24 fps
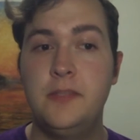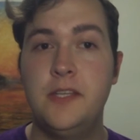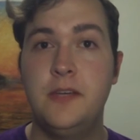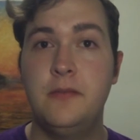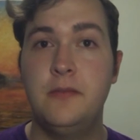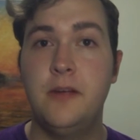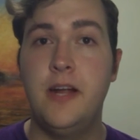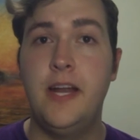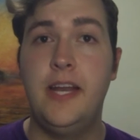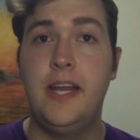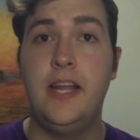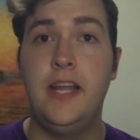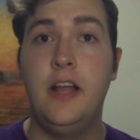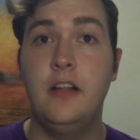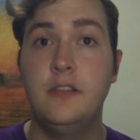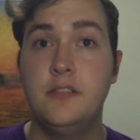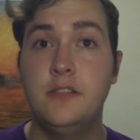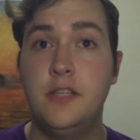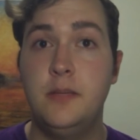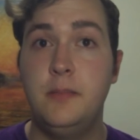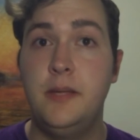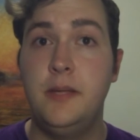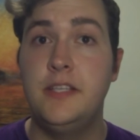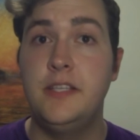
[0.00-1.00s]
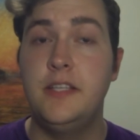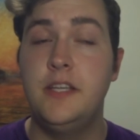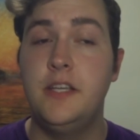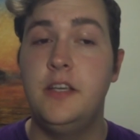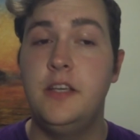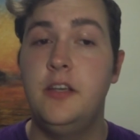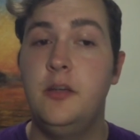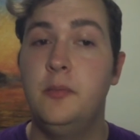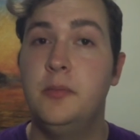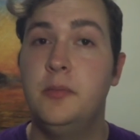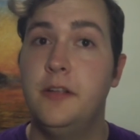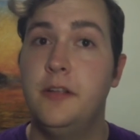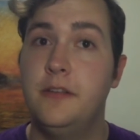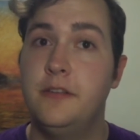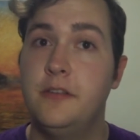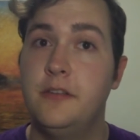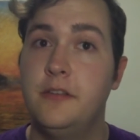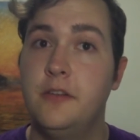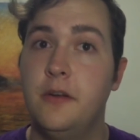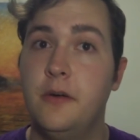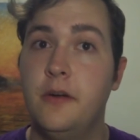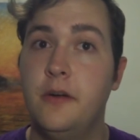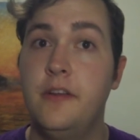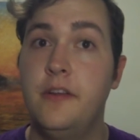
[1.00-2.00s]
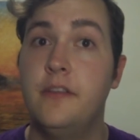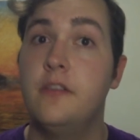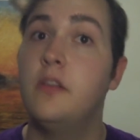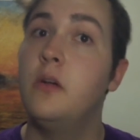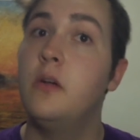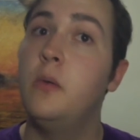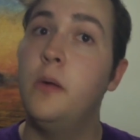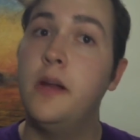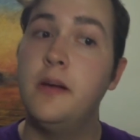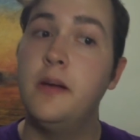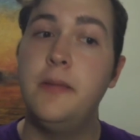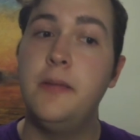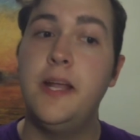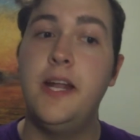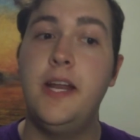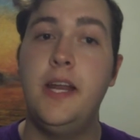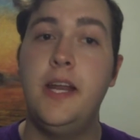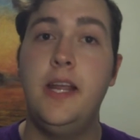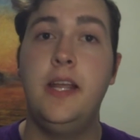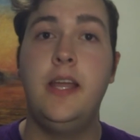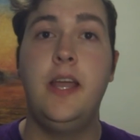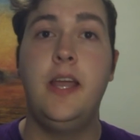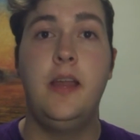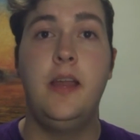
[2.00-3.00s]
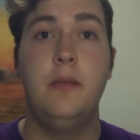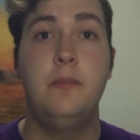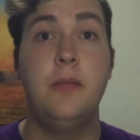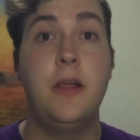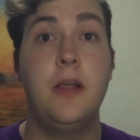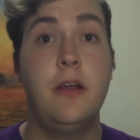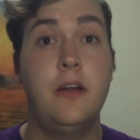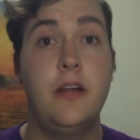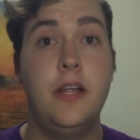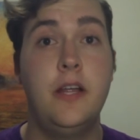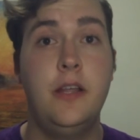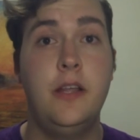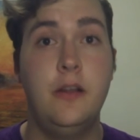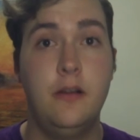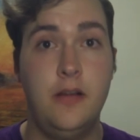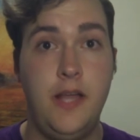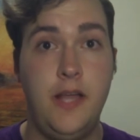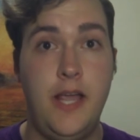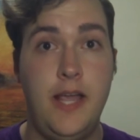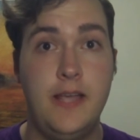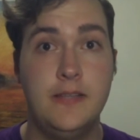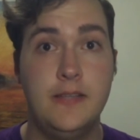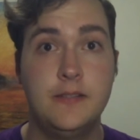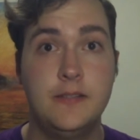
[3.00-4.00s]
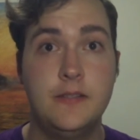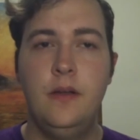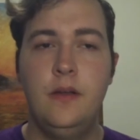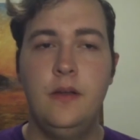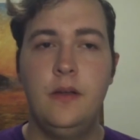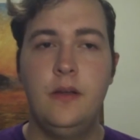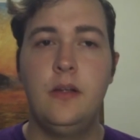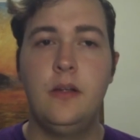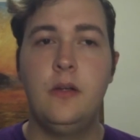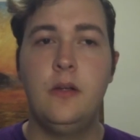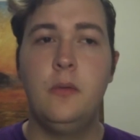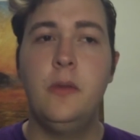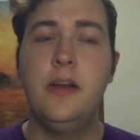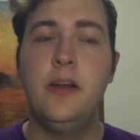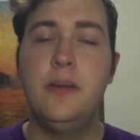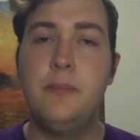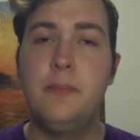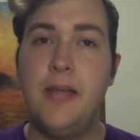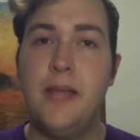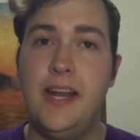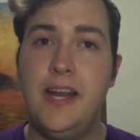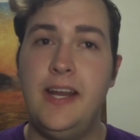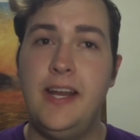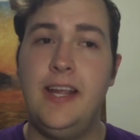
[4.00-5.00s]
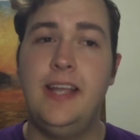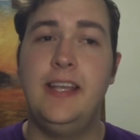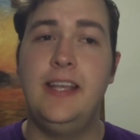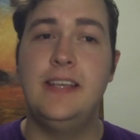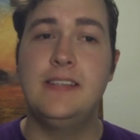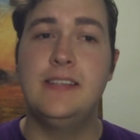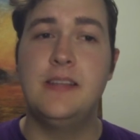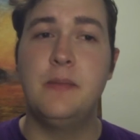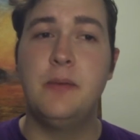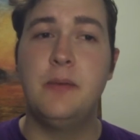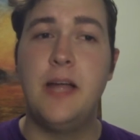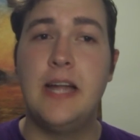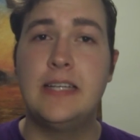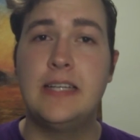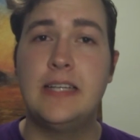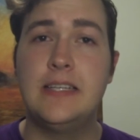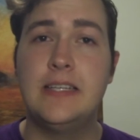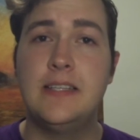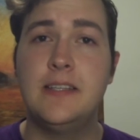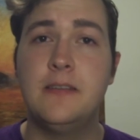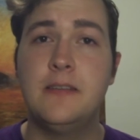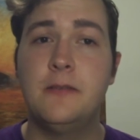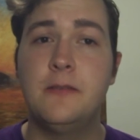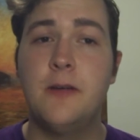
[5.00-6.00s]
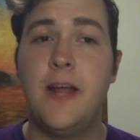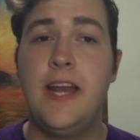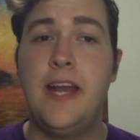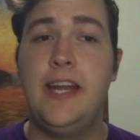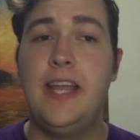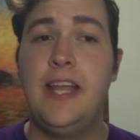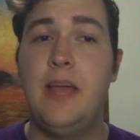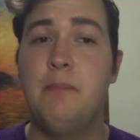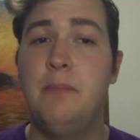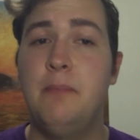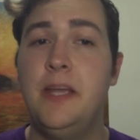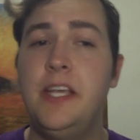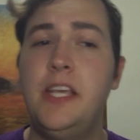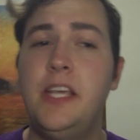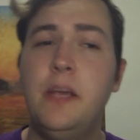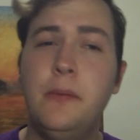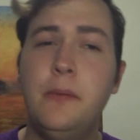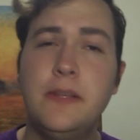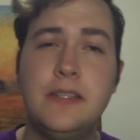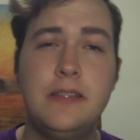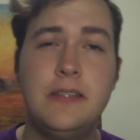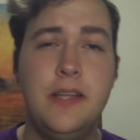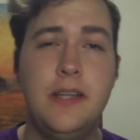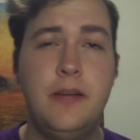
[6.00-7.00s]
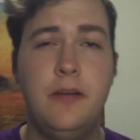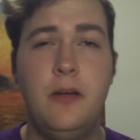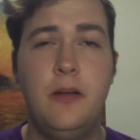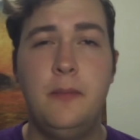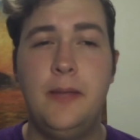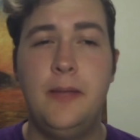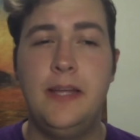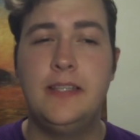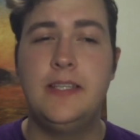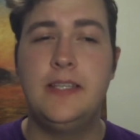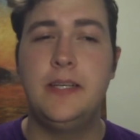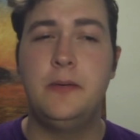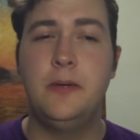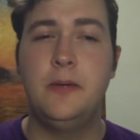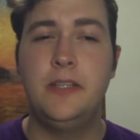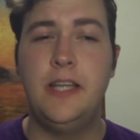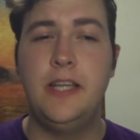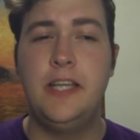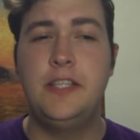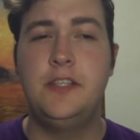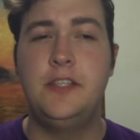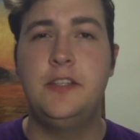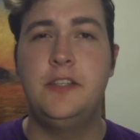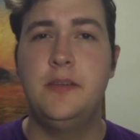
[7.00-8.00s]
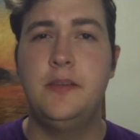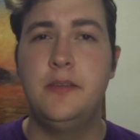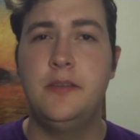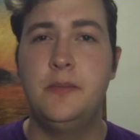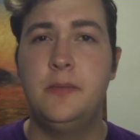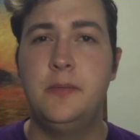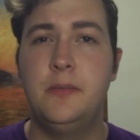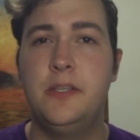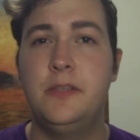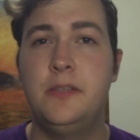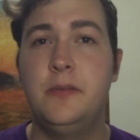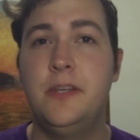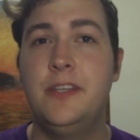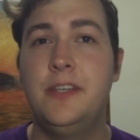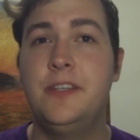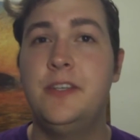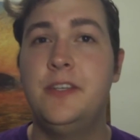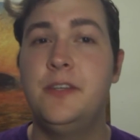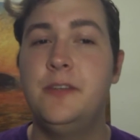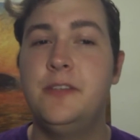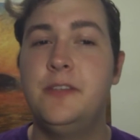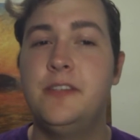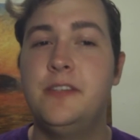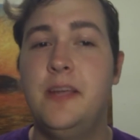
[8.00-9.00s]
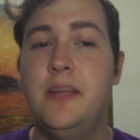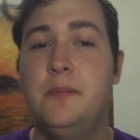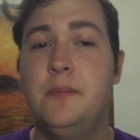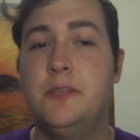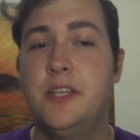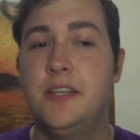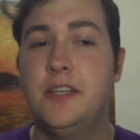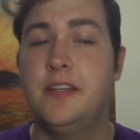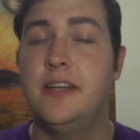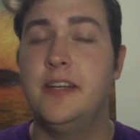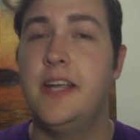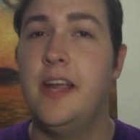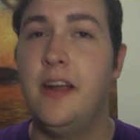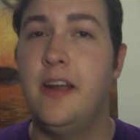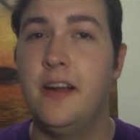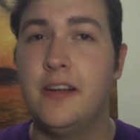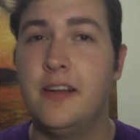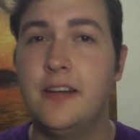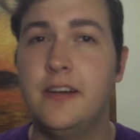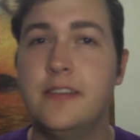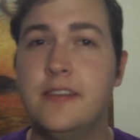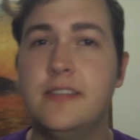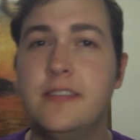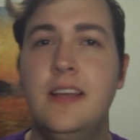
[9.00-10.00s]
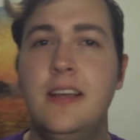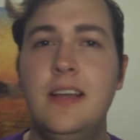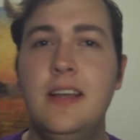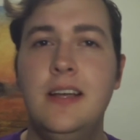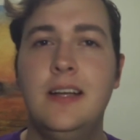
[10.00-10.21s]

in writing LGBTQ+ stories, queerbaiting and burying your gays. Queerbaiting is the practice of writing ambiguously romantic relationships between two same-gender characters.